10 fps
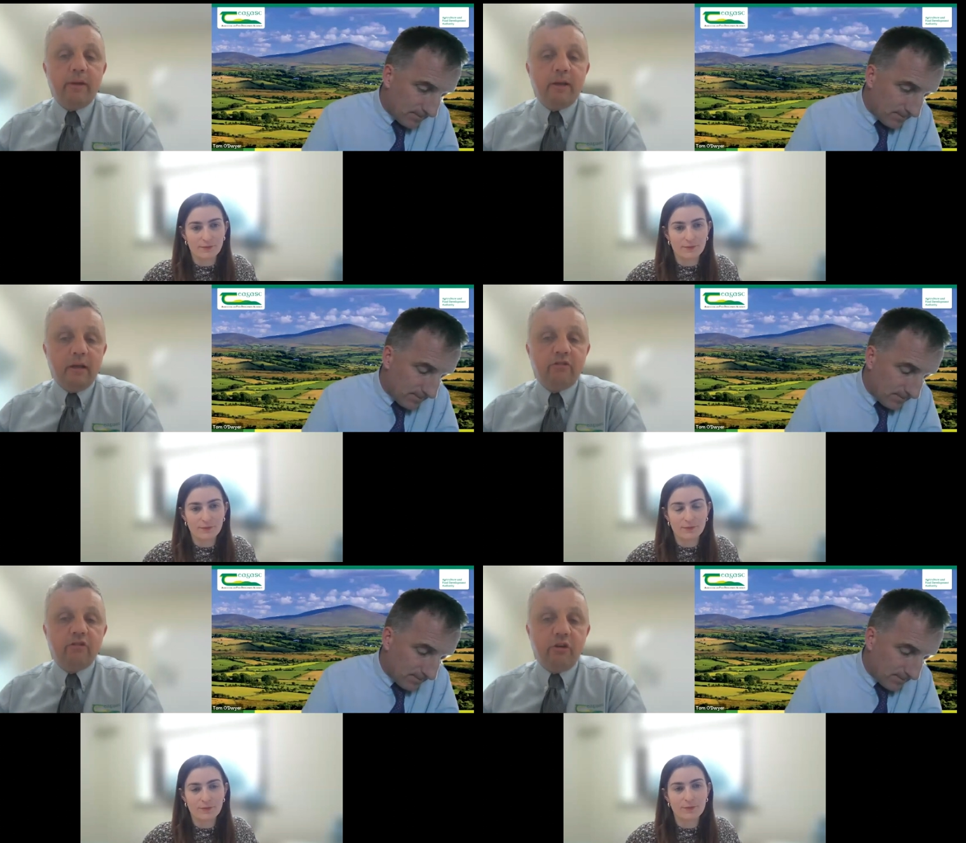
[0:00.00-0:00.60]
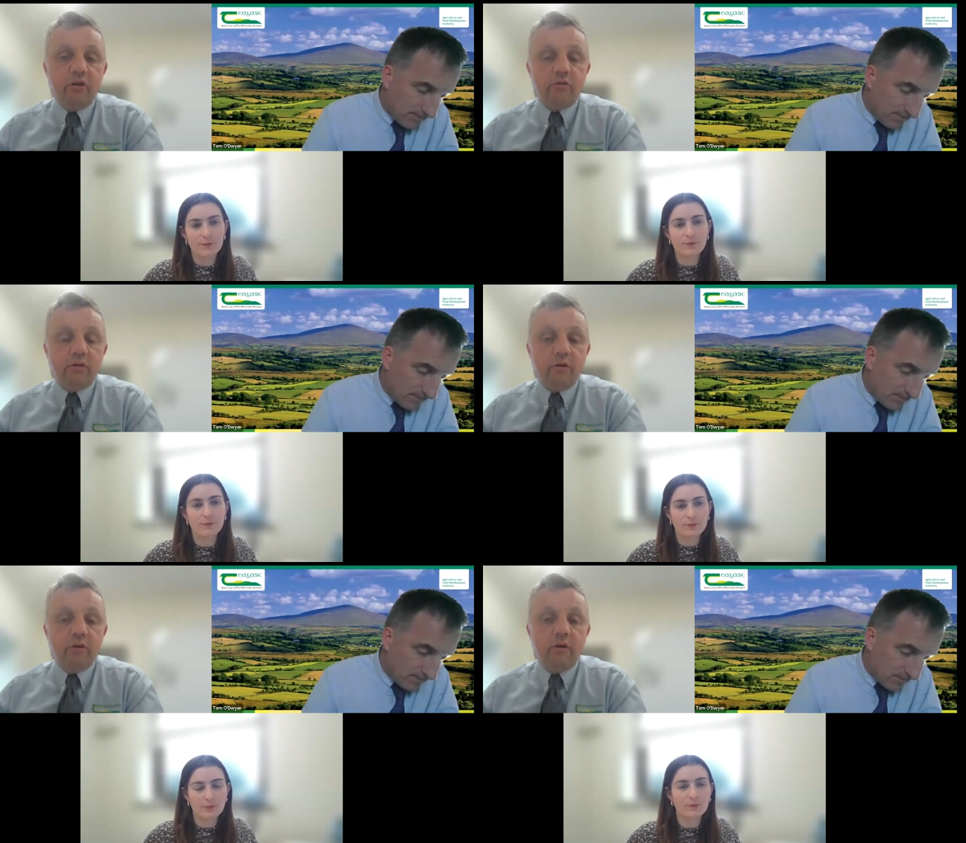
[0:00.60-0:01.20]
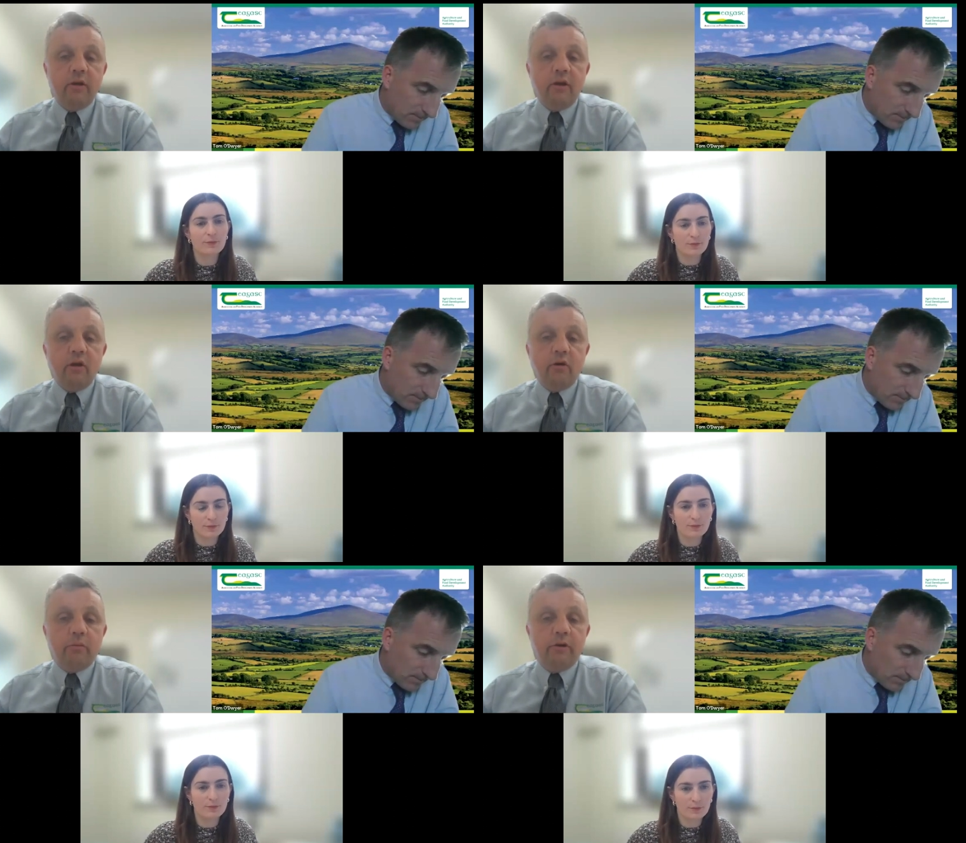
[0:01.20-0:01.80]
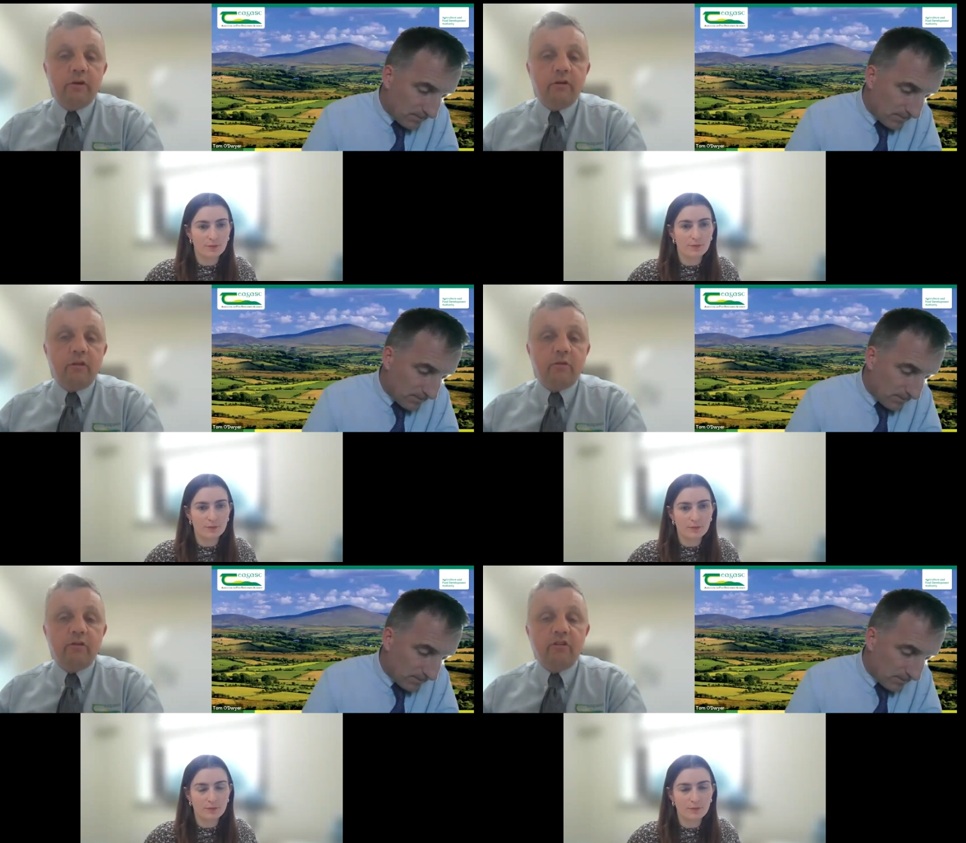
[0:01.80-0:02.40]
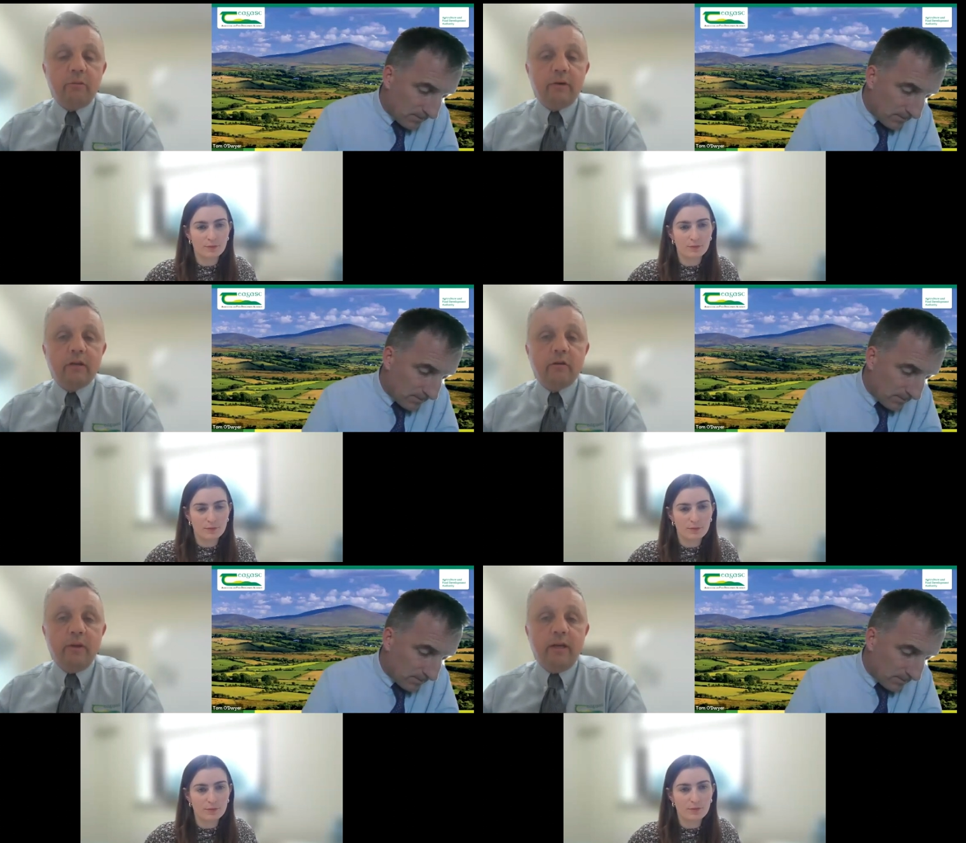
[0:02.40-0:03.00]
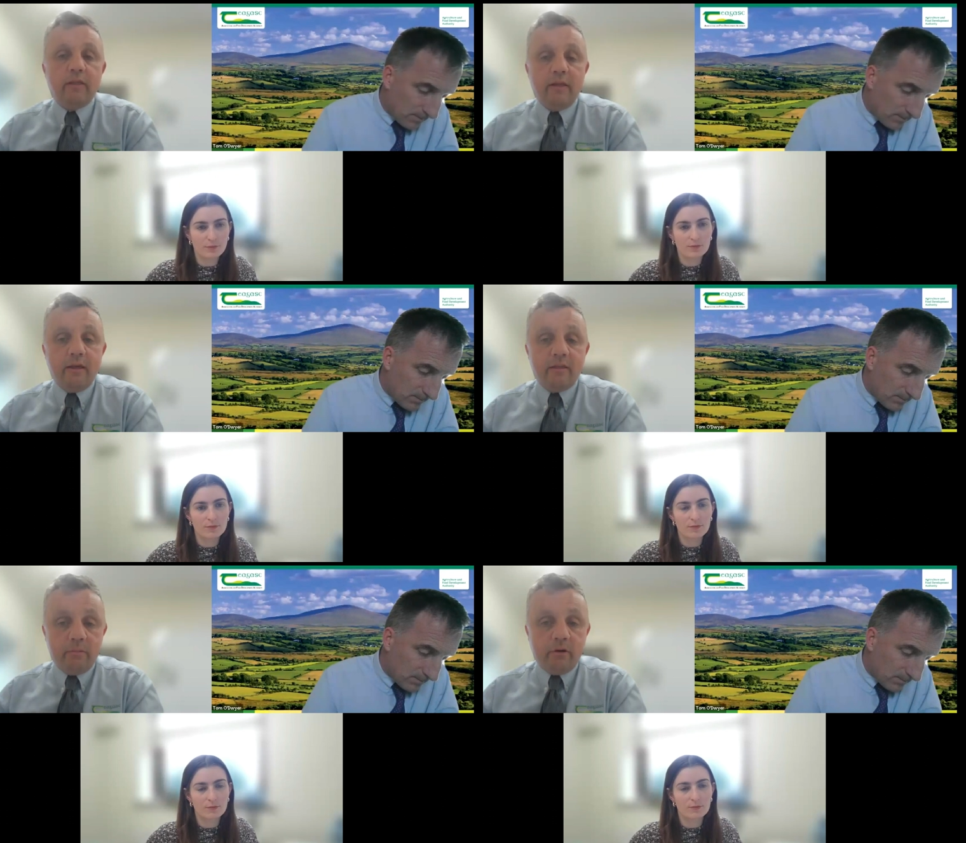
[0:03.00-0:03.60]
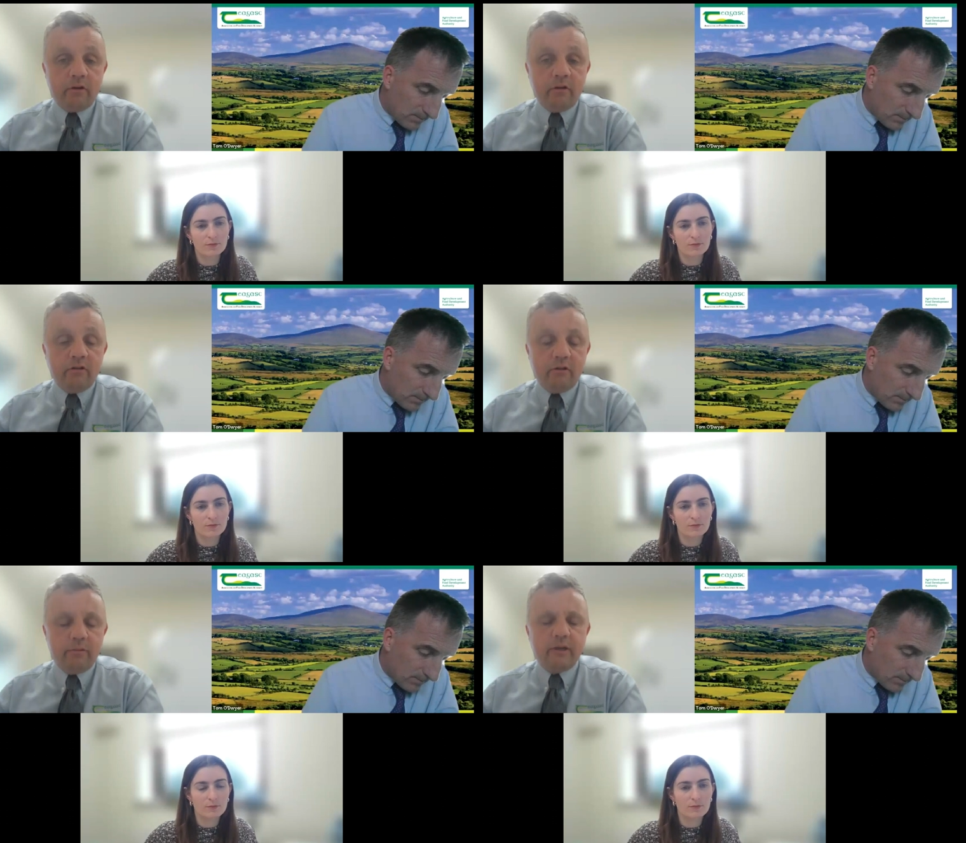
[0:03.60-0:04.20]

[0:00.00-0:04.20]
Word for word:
Speaker 1: a big nitrogen user, you know, switching to protected peas is important.